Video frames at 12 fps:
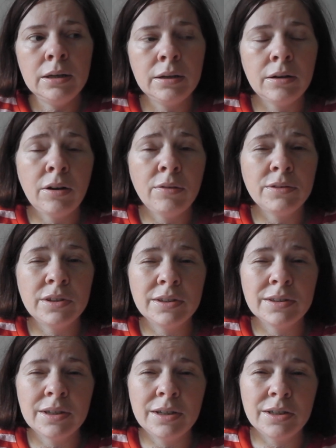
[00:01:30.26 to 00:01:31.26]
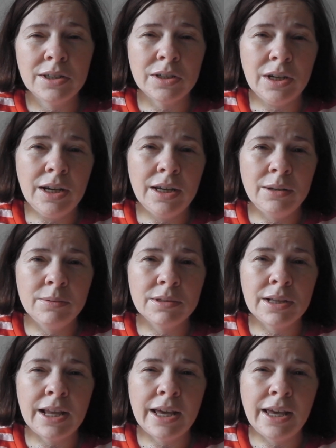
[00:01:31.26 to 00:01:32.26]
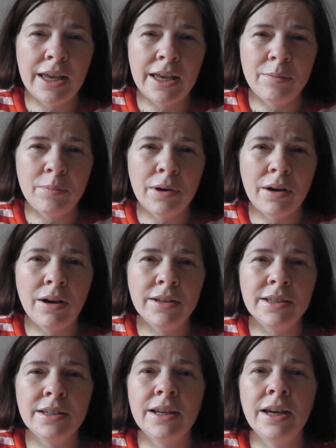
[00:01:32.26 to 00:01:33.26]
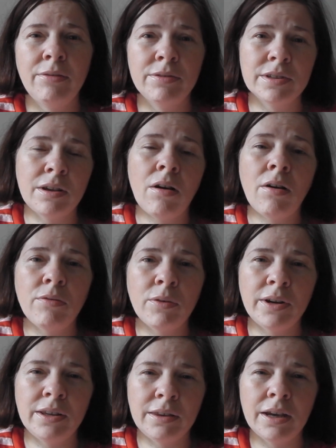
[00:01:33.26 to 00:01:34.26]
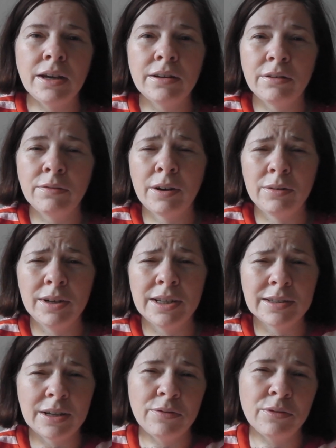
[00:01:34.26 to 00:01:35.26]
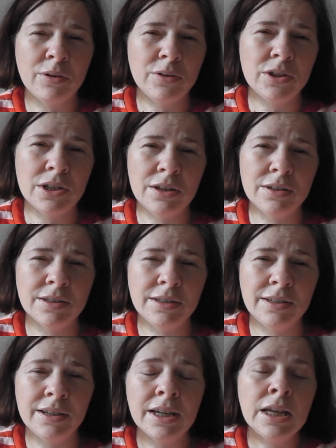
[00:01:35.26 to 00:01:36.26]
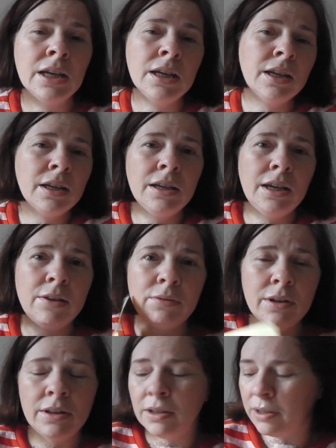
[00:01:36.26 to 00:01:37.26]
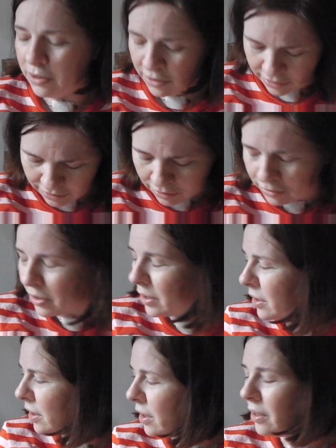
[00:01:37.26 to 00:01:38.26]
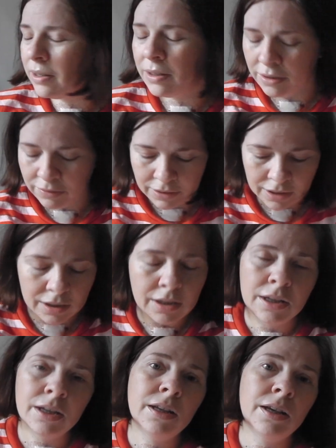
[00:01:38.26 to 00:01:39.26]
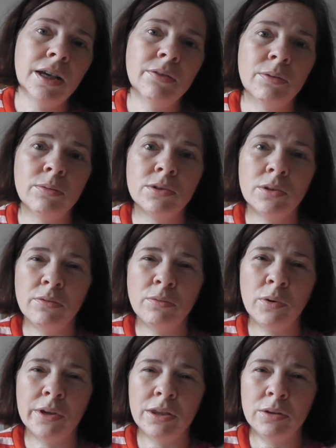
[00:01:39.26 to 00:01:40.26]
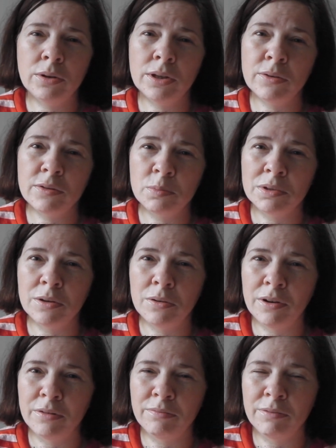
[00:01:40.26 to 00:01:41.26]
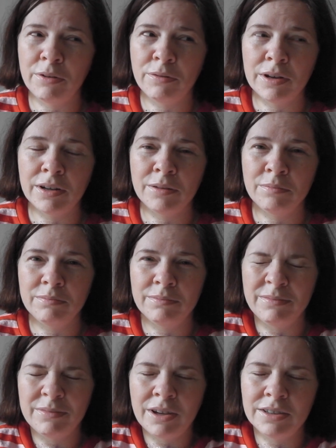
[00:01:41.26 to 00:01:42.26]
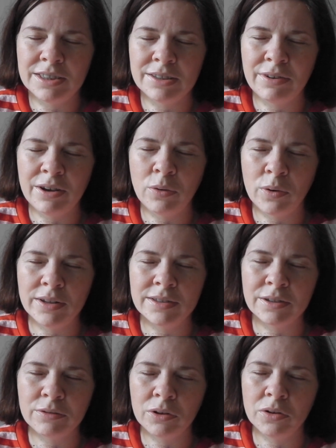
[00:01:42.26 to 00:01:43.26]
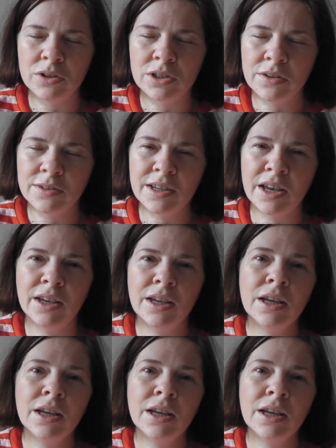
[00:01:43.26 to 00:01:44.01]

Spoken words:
after the surgery, and it was late, but I didn't have a scarf or anything, and I felt really self-conscious. And even, oh, thank you for that, even sort of walking through the hospital, I felt like I just felt quite self-conscious. So